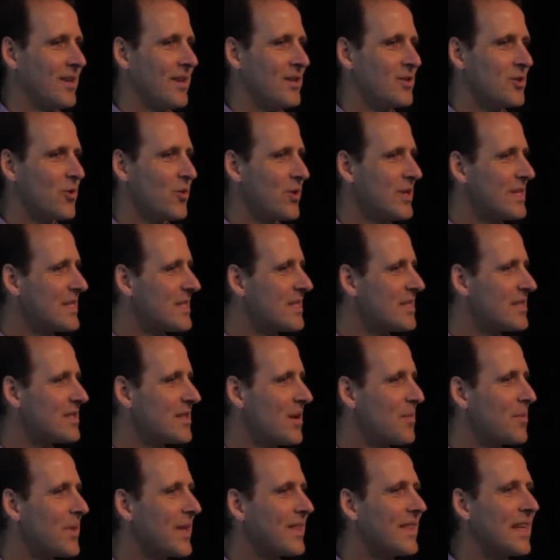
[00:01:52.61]
So this is
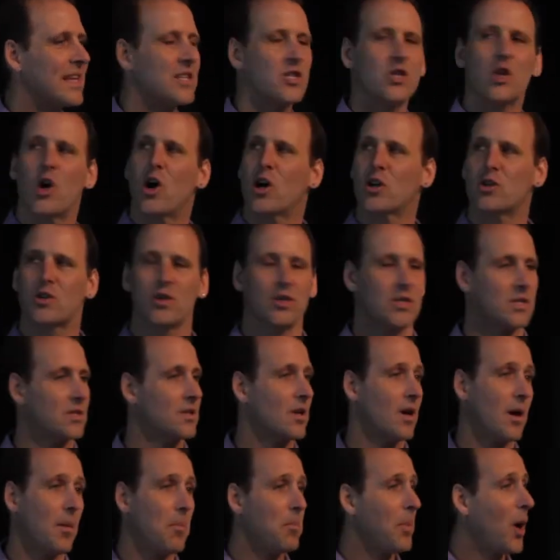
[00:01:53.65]
something that's not
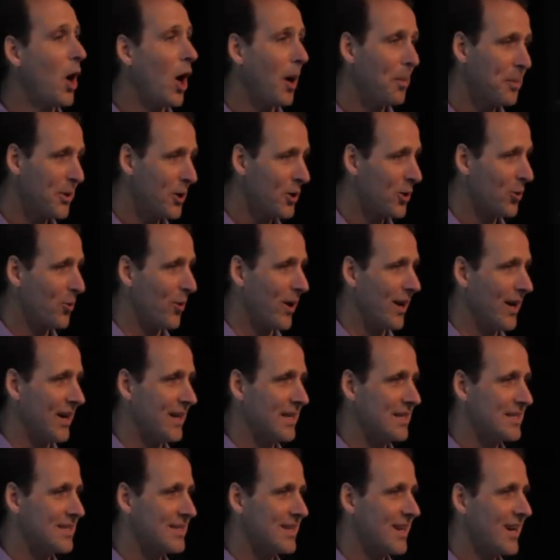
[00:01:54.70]
just
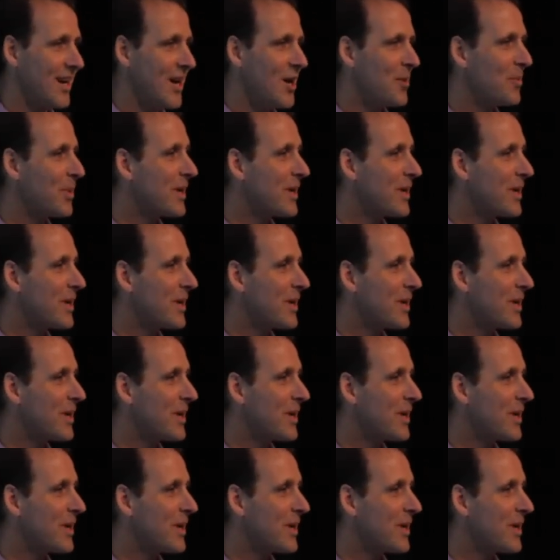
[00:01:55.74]
popularized,